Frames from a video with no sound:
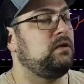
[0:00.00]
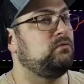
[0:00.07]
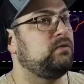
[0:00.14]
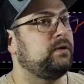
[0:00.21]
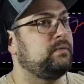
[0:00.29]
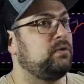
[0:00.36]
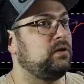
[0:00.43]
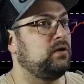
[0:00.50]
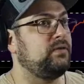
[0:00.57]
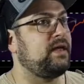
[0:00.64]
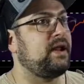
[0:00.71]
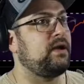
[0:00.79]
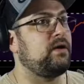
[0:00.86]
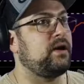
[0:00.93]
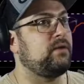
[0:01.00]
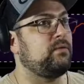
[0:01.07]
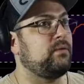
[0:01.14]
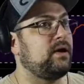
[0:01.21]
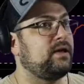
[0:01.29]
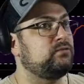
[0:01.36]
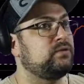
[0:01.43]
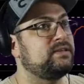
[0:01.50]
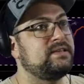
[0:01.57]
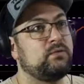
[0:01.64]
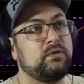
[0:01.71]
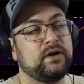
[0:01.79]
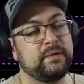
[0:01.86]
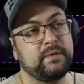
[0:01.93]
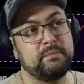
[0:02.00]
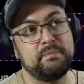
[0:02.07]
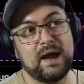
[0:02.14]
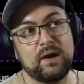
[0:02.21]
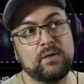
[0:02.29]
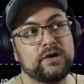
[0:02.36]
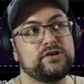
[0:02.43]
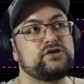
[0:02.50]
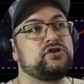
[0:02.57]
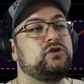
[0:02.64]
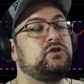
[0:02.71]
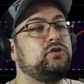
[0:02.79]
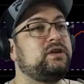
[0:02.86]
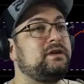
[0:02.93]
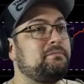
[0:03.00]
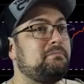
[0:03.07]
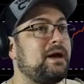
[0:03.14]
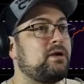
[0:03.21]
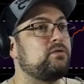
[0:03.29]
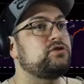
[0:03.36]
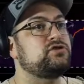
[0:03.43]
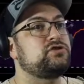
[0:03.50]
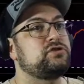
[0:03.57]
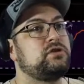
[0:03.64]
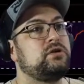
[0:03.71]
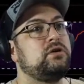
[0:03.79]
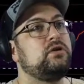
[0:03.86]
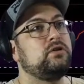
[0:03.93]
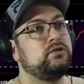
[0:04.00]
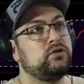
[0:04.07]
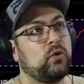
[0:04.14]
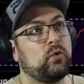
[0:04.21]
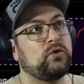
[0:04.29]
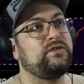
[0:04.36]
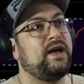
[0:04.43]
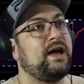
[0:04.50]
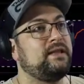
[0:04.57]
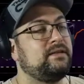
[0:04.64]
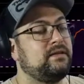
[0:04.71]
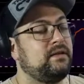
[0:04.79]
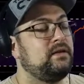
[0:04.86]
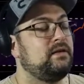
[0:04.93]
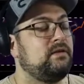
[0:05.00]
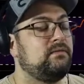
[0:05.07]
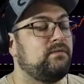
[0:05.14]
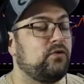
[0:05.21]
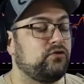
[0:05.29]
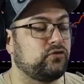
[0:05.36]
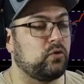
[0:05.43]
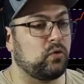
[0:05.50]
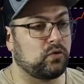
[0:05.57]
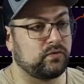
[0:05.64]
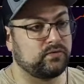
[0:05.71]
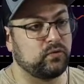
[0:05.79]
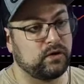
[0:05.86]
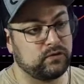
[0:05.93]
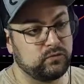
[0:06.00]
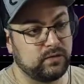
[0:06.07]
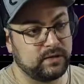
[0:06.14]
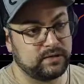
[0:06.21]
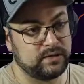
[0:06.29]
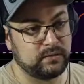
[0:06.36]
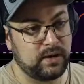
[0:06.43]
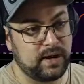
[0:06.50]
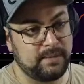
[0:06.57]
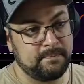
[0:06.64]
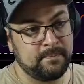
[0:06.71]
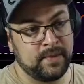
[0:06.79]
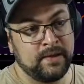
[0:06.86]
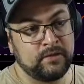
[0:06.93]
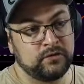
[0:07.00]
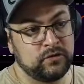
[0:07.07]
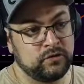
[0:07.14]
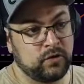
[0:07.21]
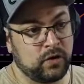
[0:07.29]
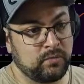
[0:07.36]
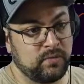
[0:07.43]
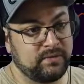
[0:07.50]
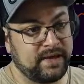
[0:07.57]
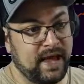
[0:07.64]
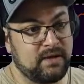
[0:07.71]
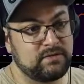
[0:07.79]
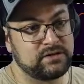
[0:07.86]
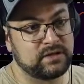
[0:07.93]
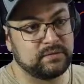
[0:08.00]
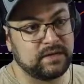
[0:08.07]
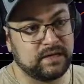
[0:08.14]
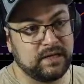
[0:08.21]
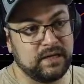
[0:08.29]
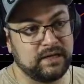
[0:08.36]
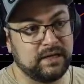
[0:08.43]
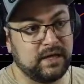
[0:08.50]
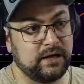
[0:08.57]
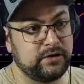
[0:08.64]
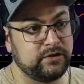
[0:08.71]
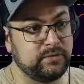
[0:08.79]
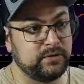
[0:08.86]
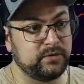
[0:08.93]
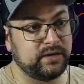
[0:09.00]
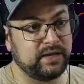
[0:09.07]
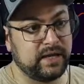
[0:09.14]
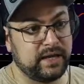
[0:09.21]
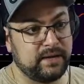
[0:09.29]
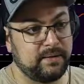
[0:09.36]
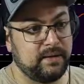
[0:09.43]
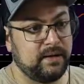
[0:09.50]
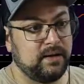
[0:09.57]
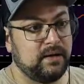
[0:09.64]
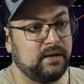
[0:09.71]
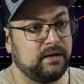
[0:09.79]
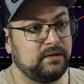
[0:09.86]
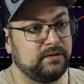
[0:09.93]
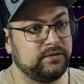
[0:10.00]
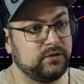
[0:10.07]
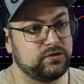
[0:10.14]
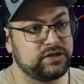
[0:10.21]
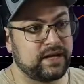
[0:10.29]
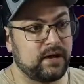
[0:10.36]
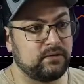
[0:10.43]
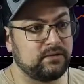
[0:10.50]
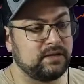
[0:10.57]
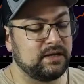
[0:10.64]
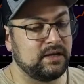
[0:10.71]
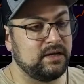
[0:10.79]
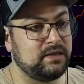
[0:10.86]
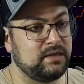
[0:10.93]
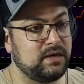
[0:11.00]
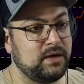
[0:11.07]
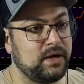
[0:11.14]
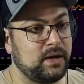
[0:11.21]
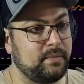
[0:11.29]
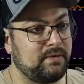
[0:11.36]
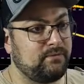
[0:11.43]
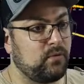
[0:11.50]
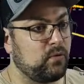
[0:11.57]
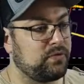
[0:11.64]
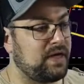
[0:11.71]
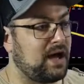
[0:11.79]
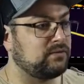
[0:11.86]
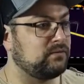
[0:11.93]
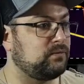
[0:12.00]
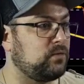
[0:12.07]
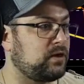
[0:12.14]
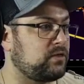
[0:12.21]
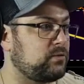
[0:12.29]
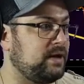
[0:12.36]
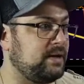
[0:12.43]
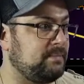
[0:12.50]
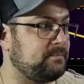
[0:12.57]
We get below that area, I guess we could say we're going to be bearish or looking bearish towards that first quarter of 2022, right? The 200 moving average is going to be a key indicator to be looking at. Let's go check out Ethereum at 4,043.